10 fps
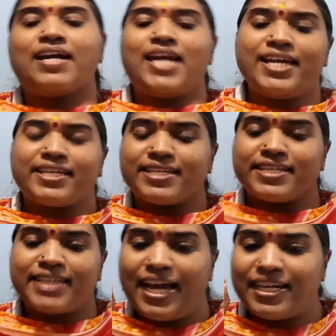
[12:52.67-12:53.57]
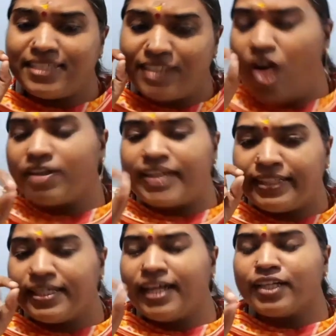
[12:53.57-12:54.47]
he cannot
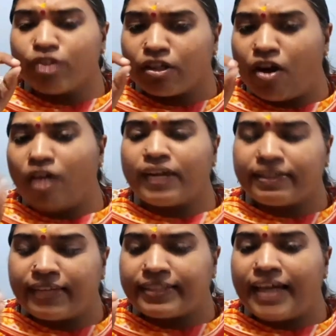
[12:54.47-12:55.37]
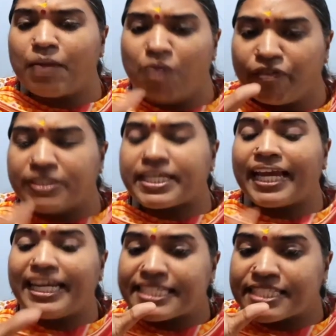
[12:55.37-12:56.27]
enter into the contract at the time of his
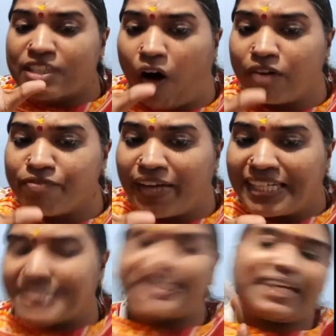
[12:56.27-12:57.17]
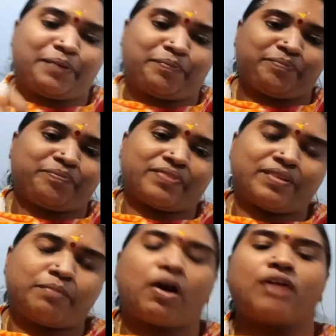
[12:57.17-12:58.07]
insolvency,
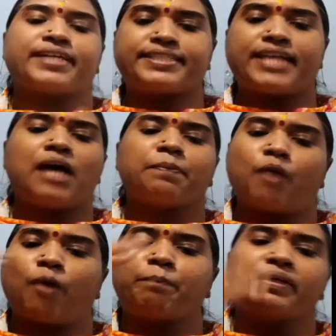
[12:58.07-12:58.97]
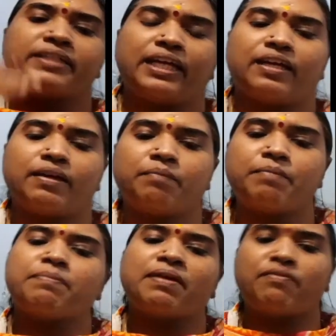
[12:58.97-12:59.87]
because the entire property
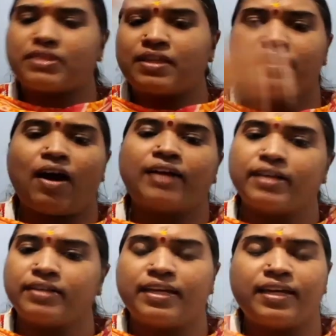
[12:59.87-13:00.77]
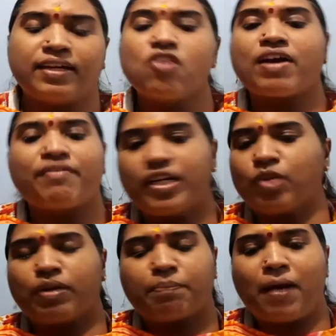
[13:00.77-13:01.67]
may be under the
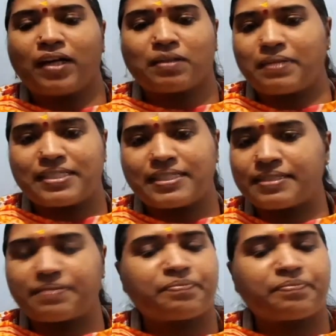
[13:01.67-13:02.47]
revenue departments.